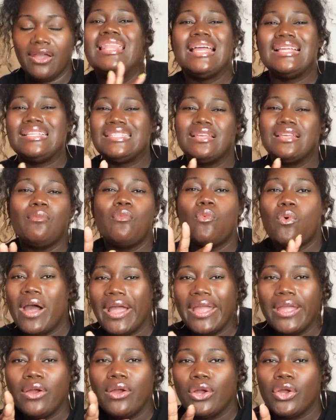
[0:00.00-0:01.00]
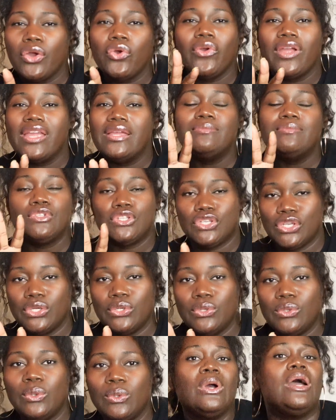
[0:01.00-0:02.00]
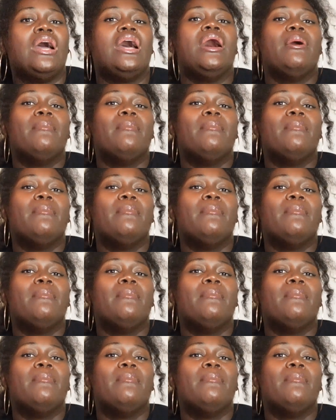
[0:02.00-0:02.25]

Like some white or cream too,